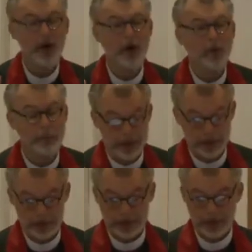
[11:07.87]
hope
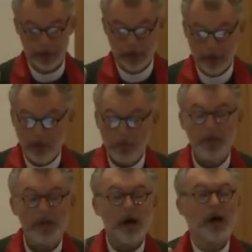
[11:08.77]
here?
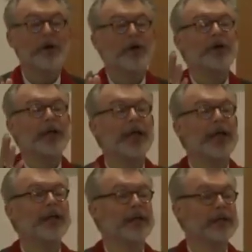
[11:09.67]
We honor
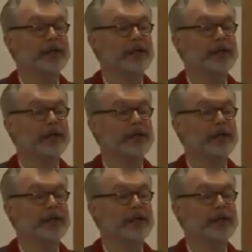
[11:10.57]
healing